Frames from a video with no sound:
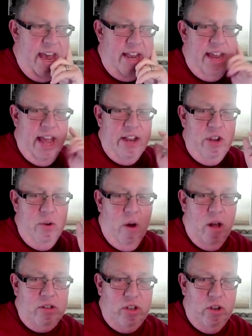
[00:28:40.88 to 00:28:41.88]
And
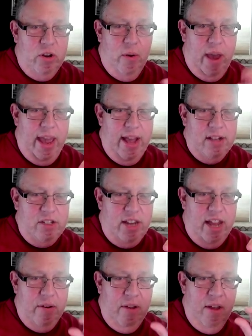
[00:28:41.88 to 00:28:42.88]
you also know,
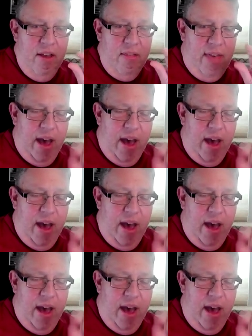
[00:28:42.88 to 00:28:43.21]
hands down,